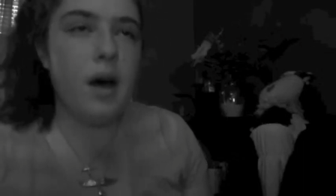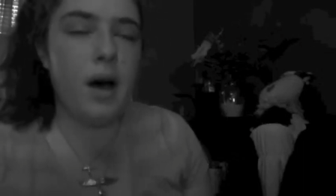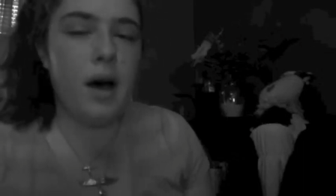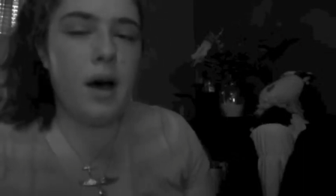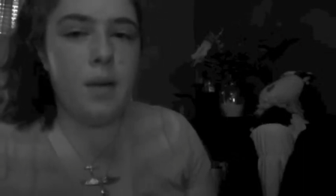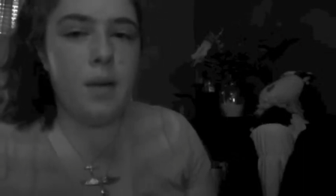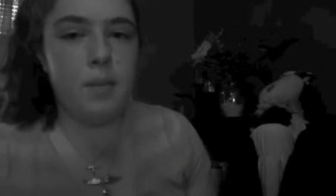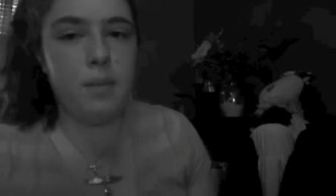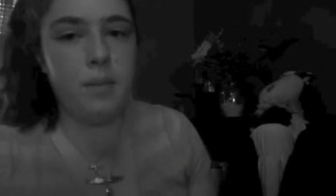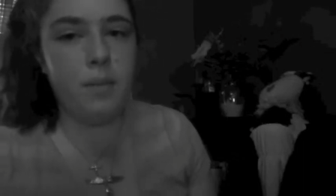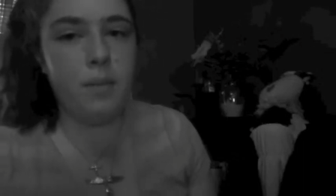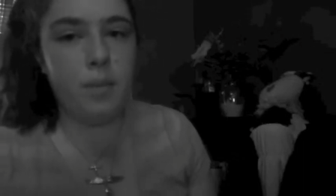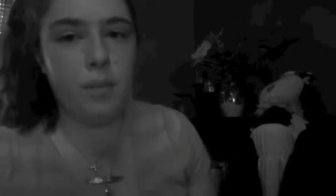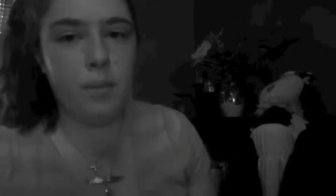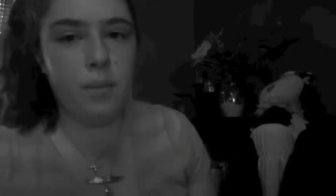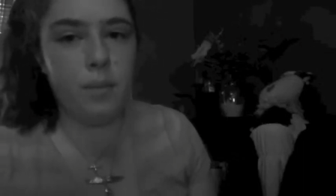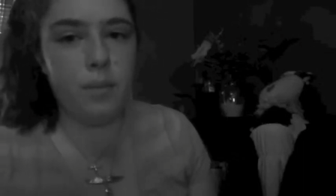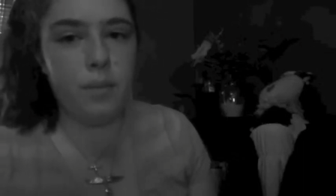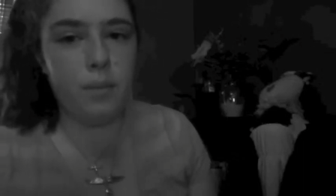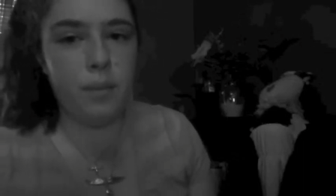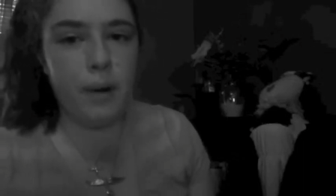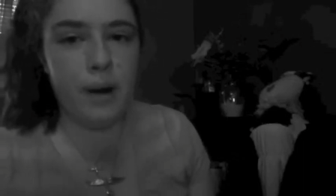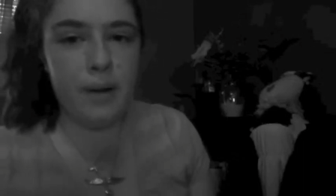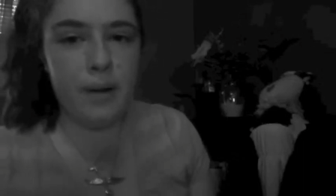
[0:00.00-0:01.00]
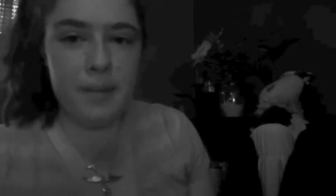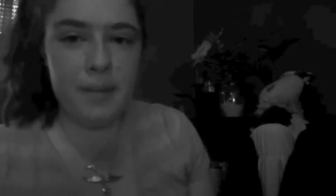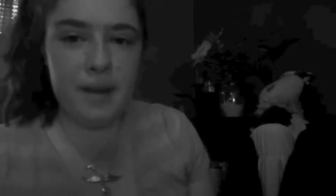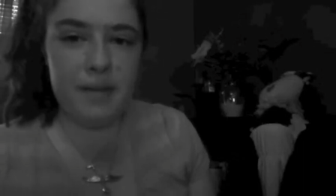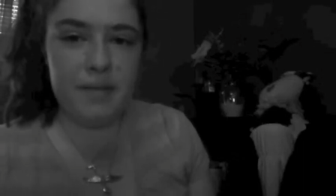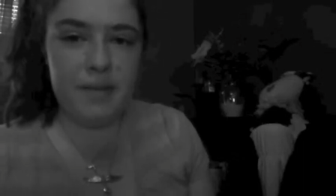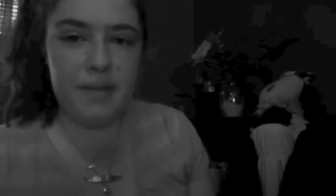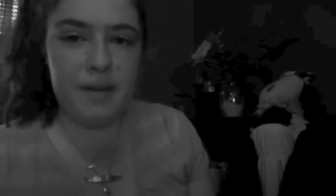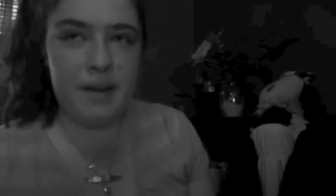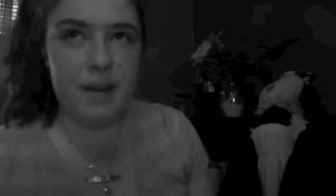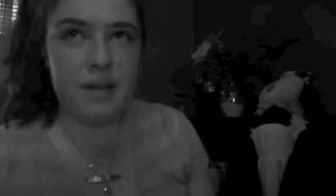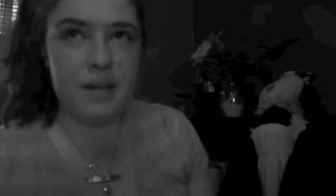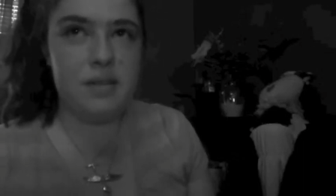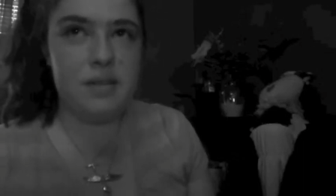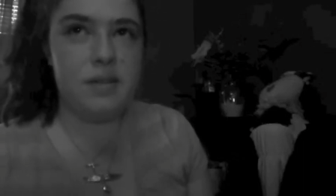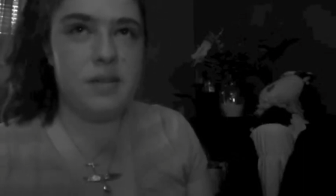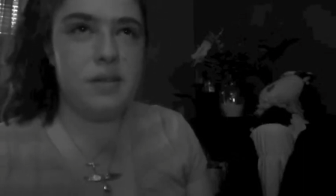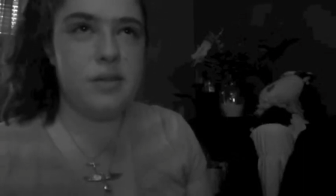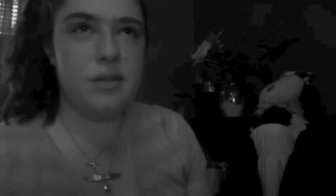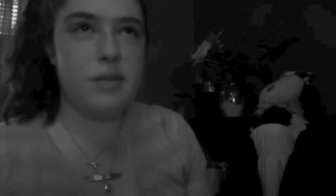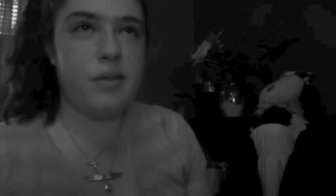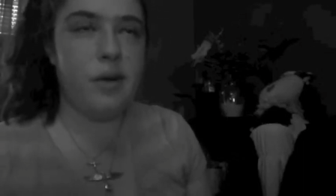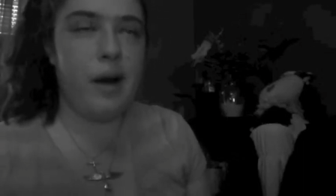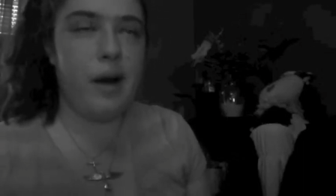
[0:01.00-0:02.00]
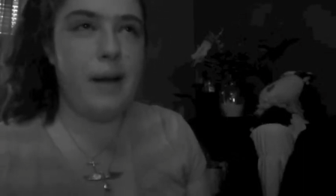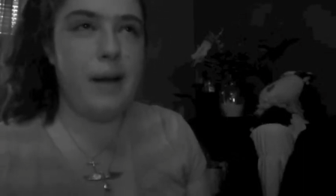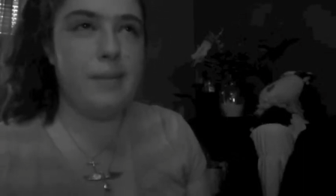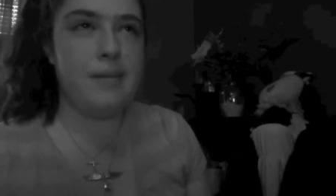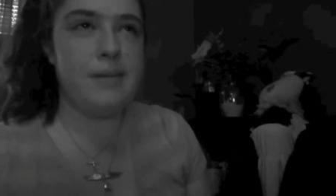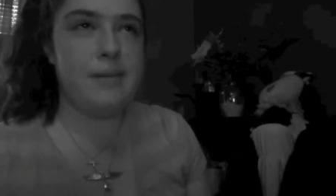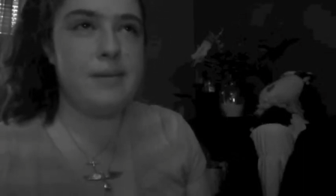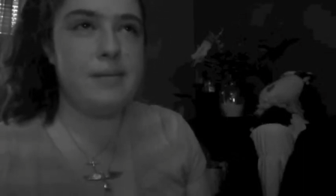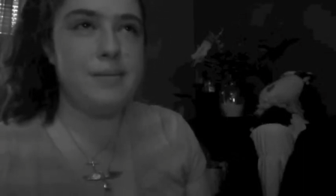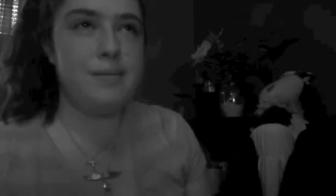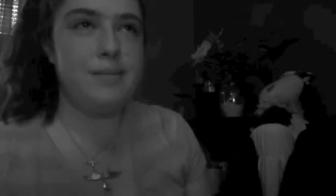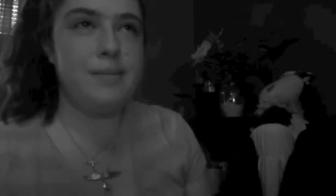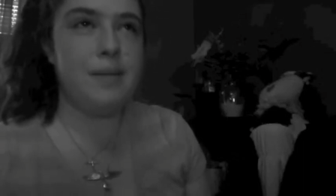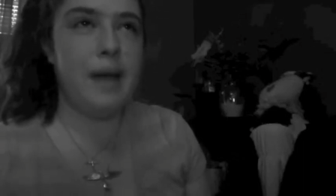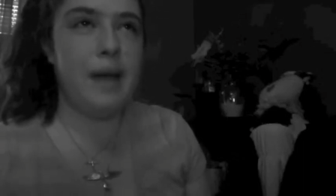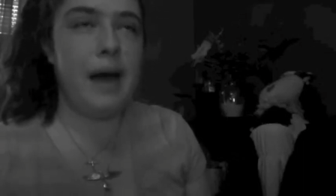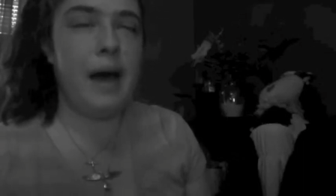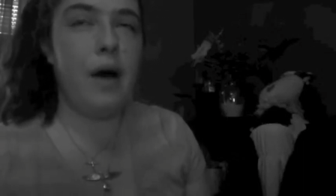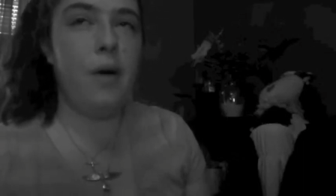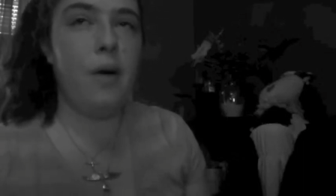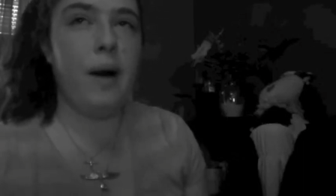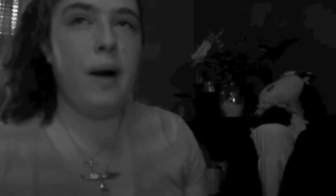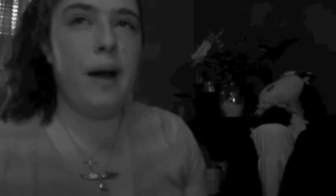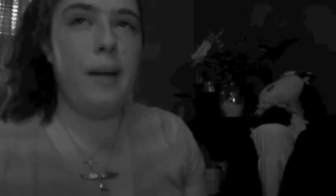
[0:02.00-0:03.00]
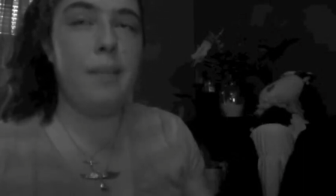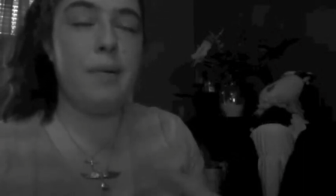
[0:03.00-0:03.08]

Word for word: Um, one of my vignettes describes how I